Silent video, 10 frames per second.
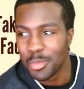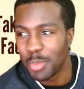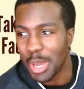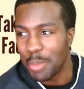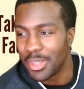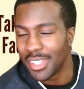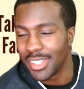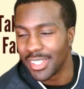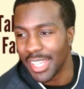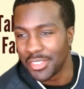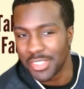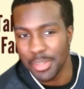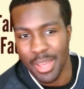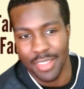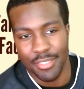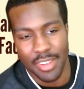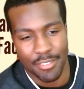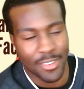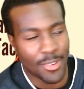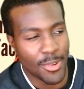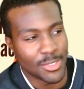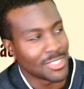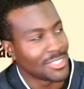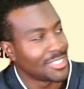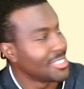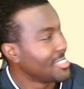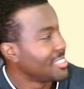Might be the Dave Chappelle of NFL coaches.